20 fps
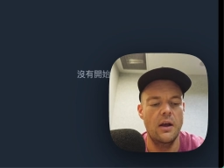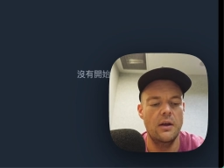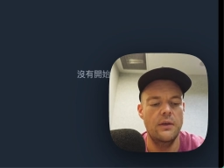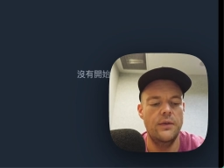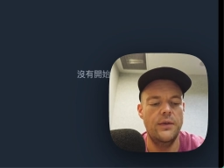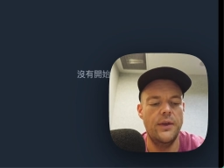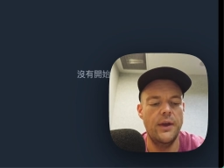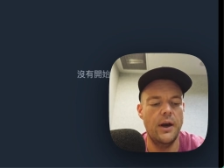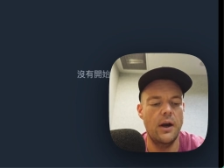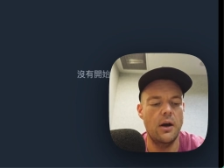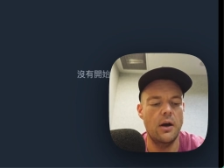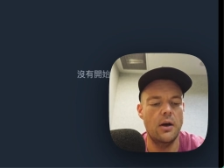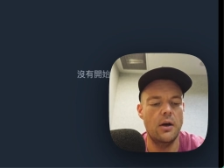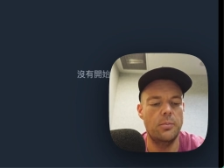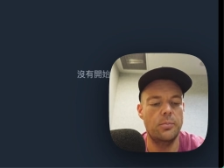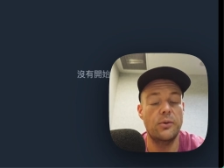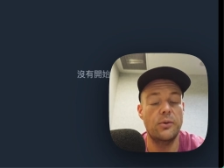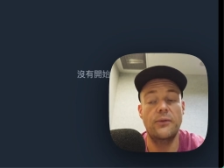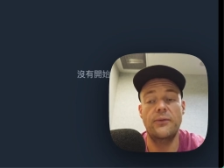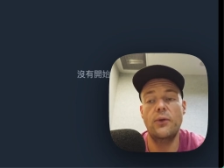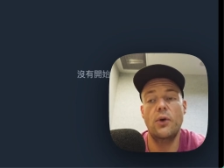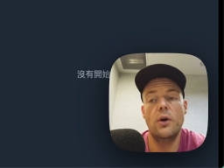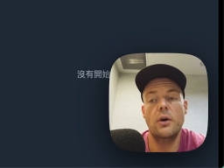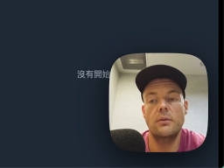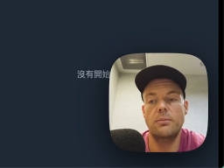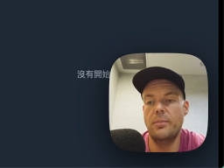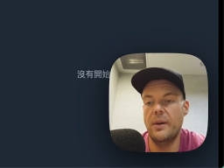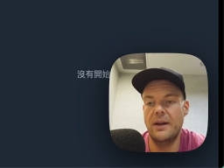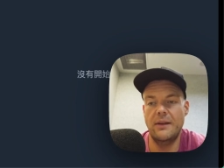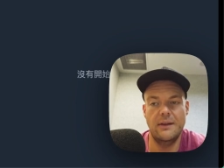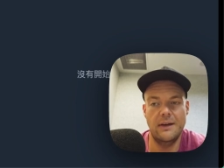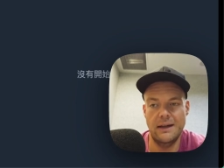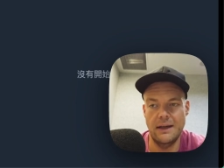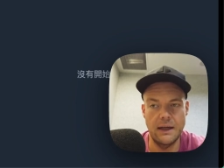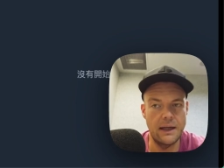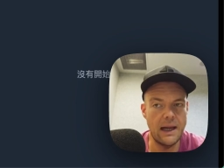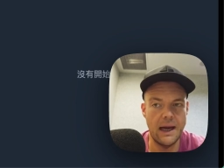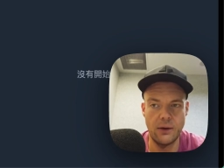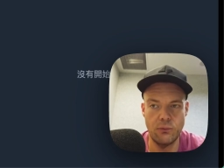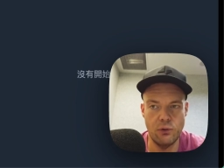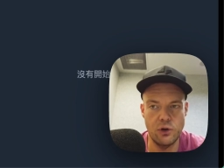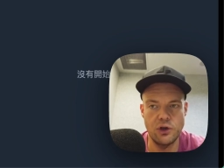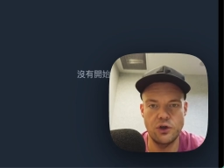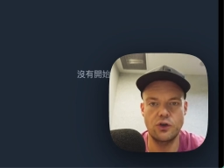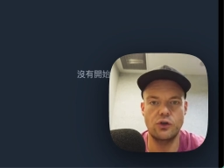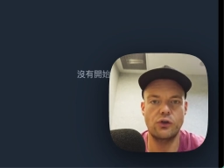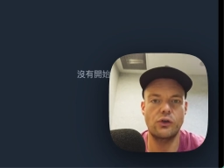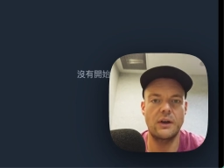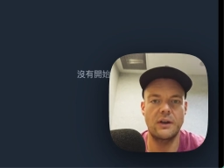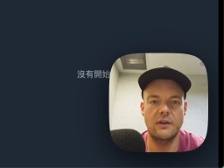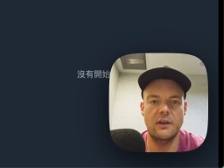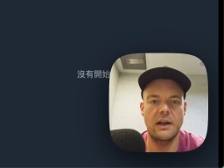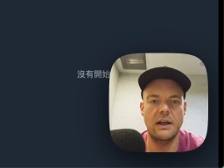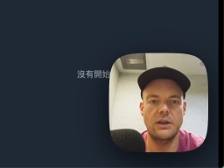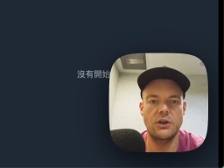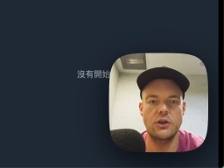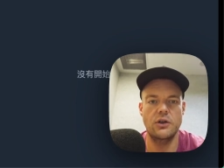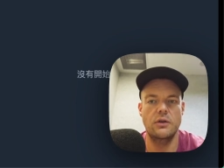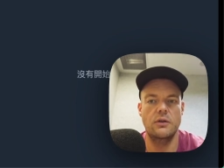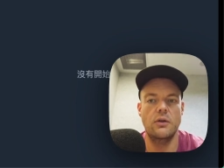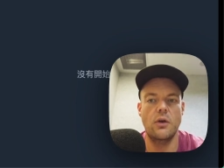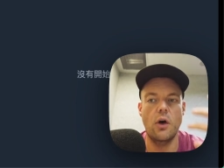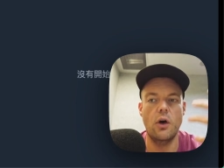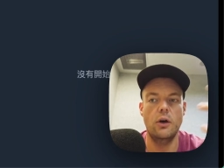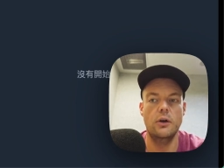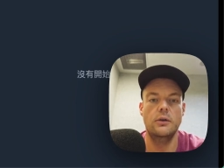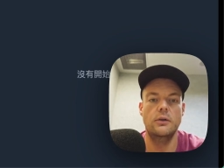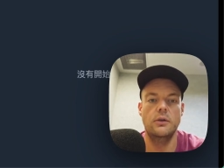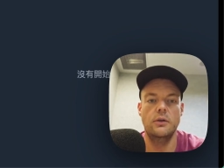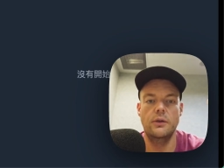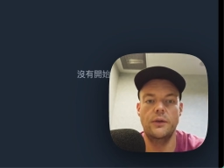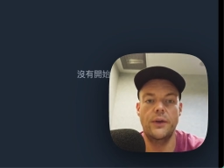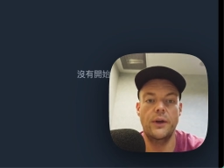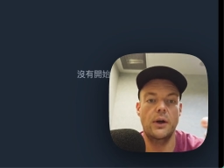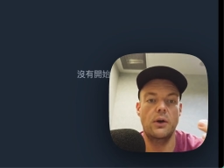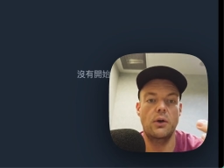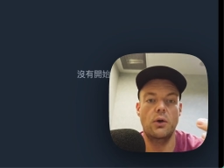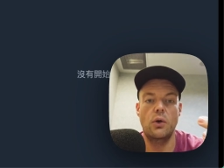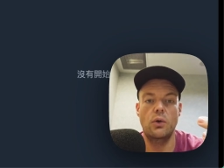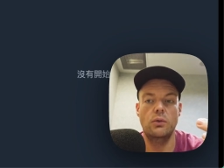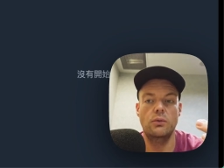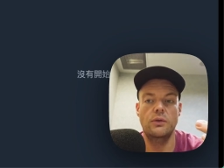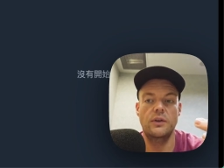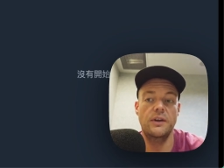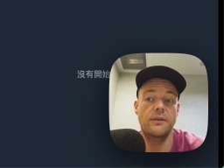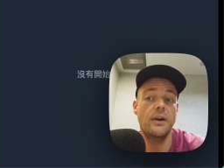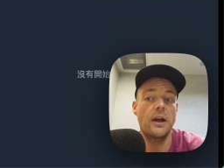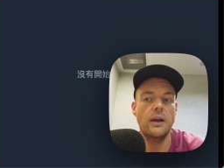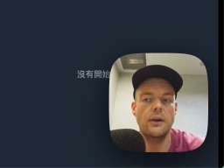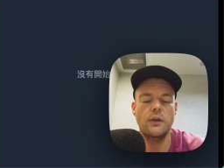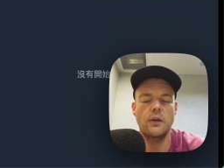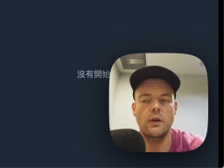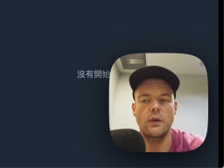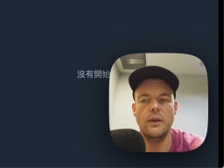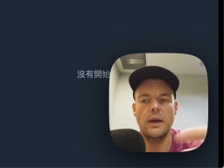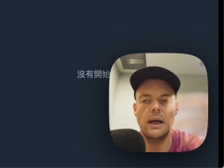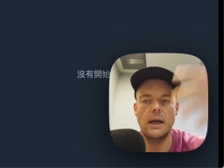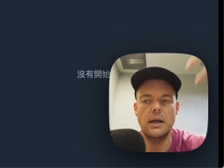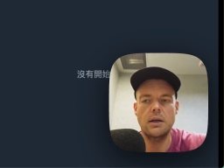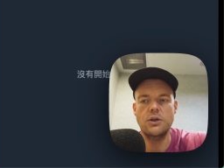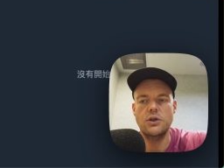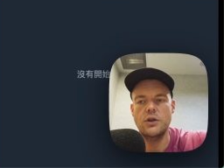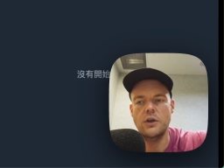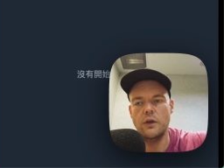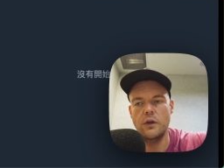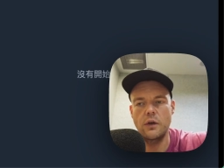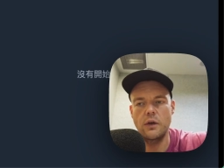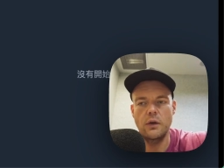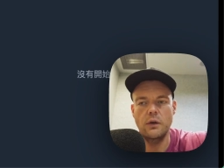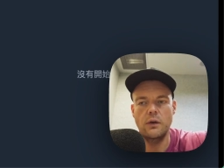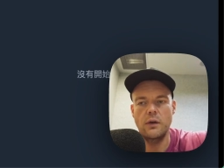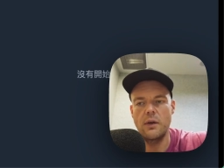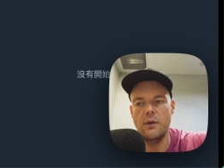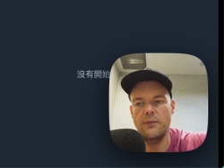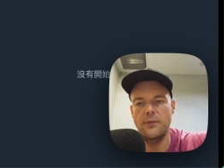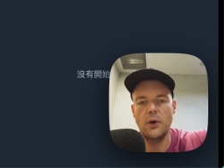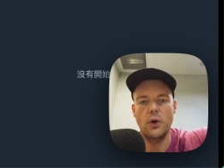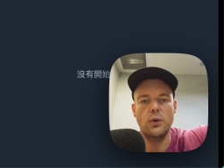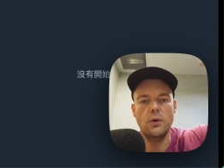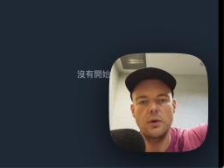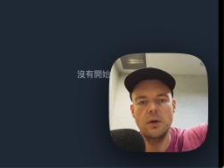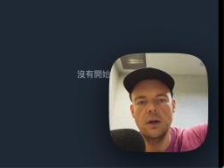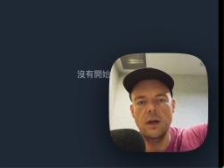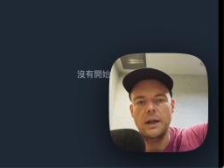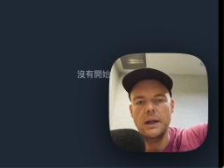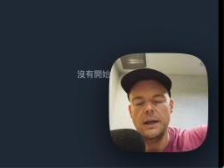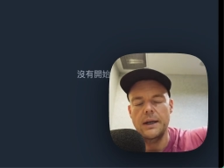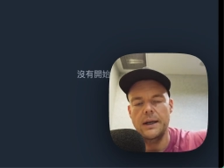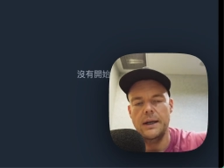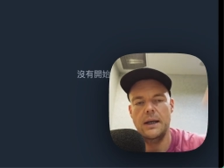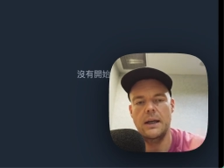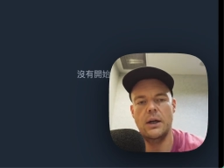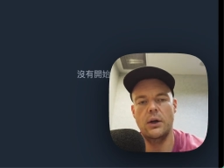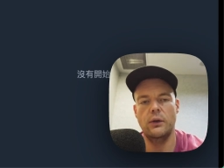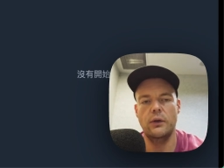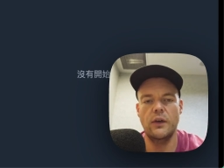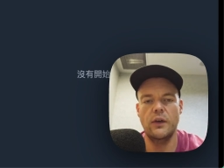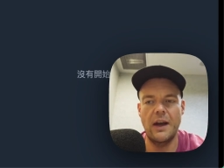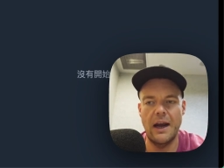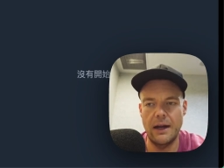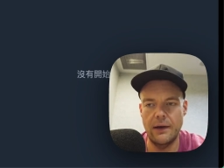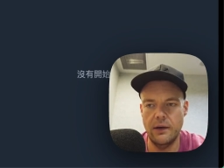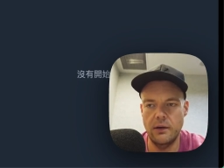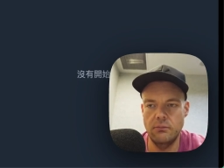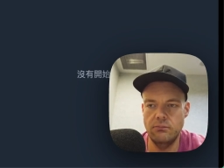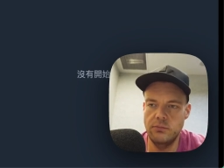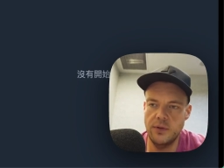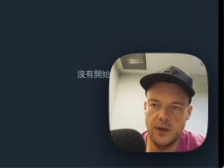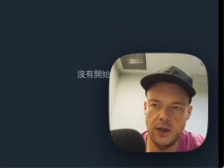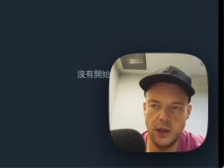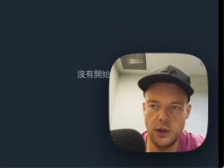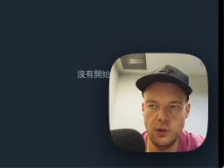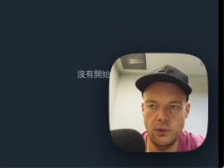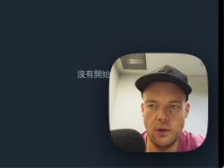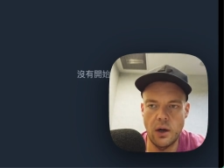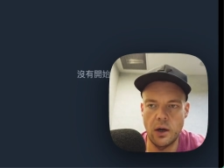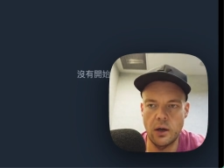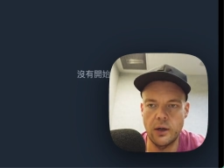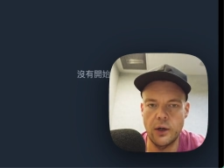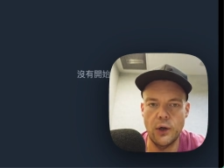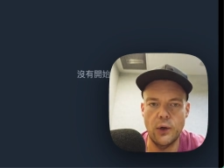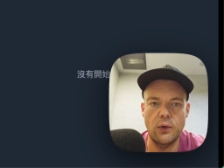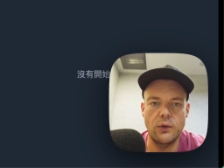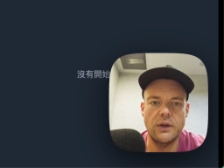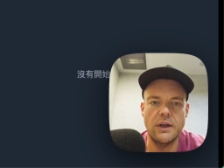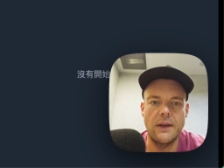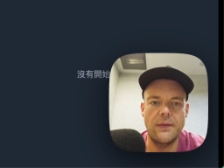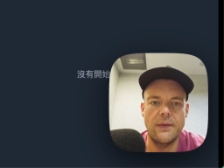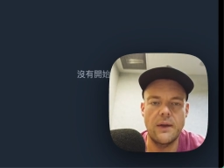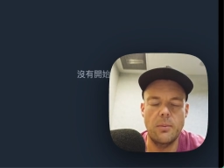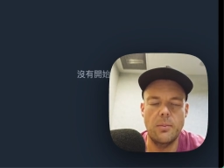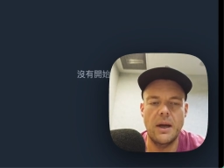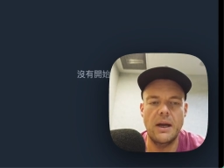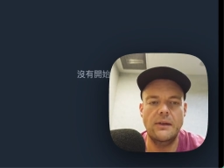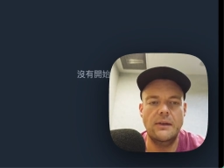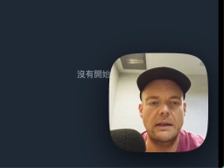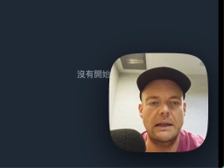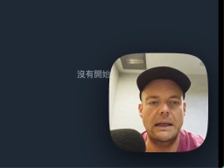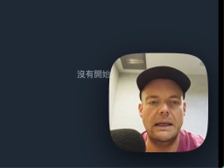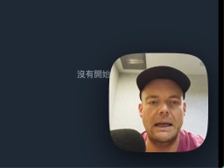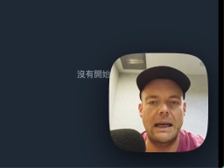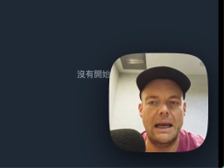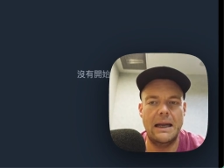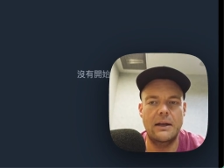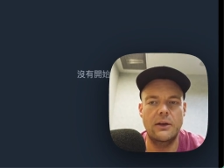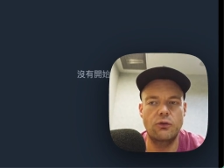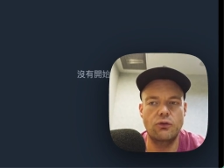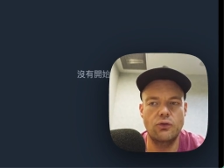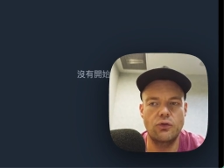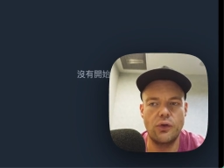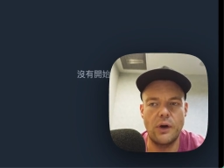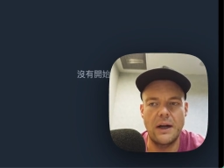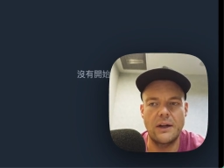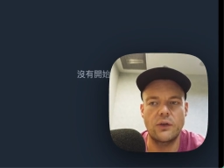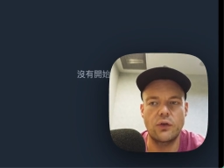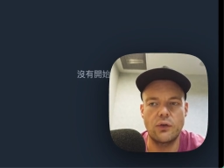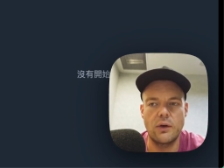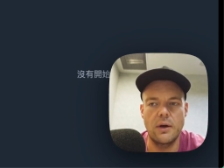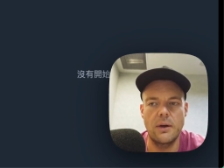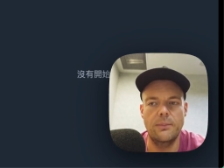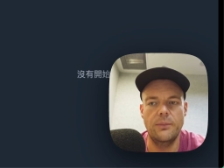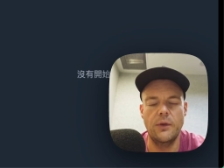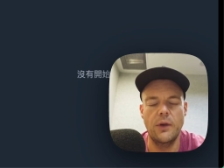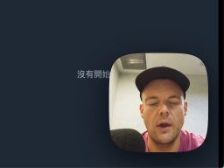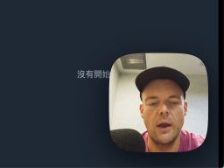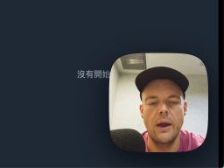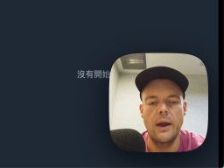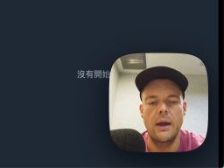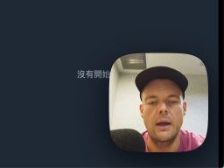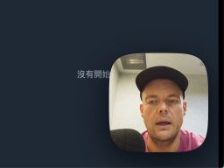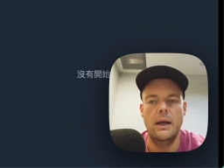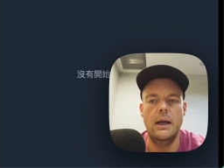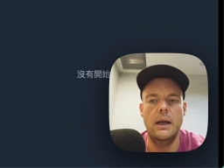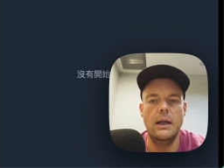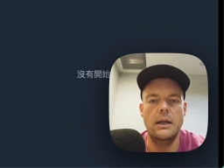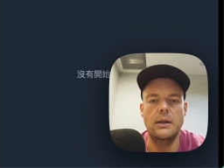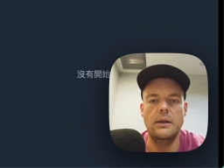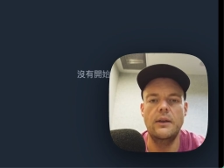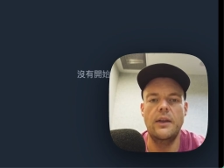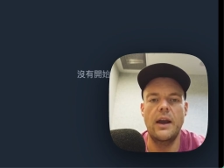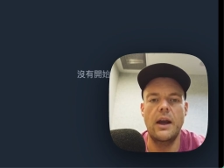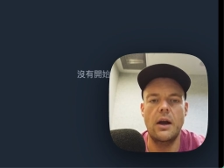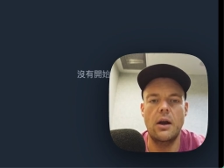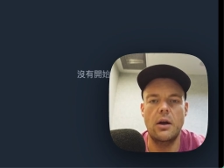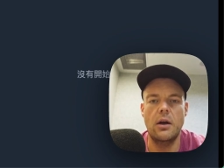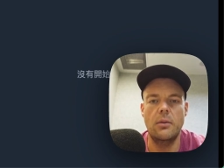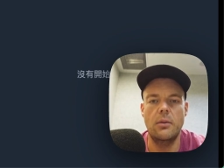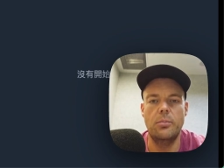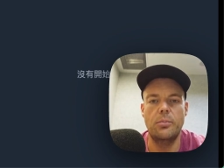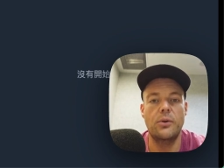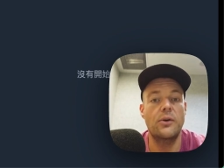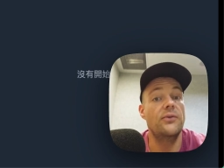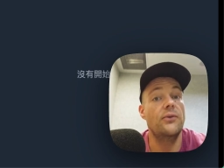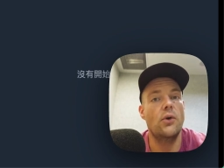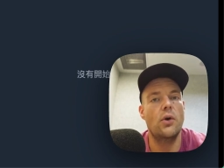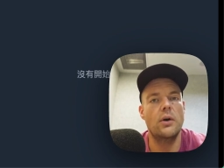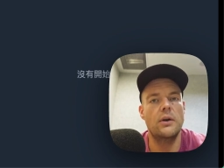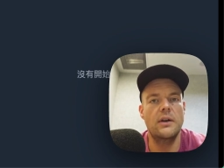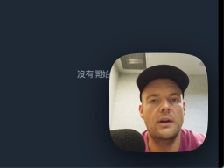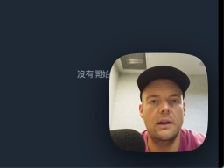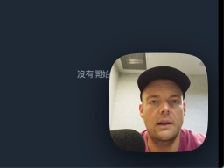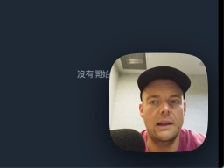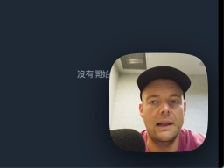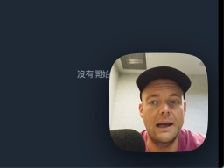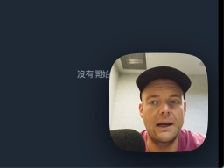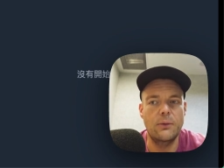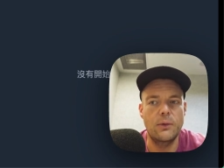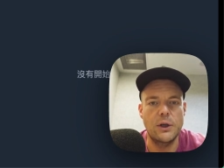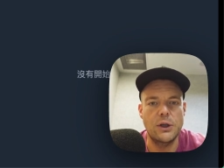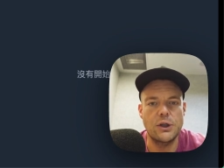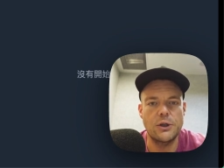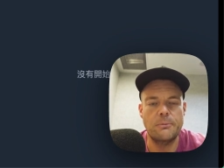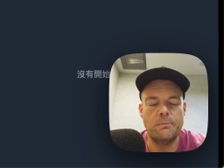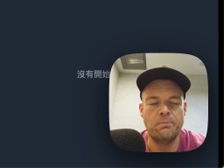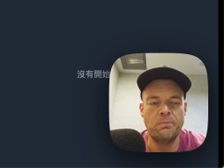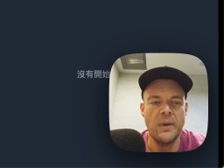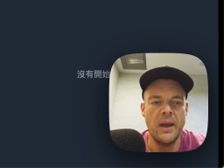their preferred, basically, language translation on their own device. So they can just use their phone, you know, scan the QR code, and then basically get a transcript in their preferred language.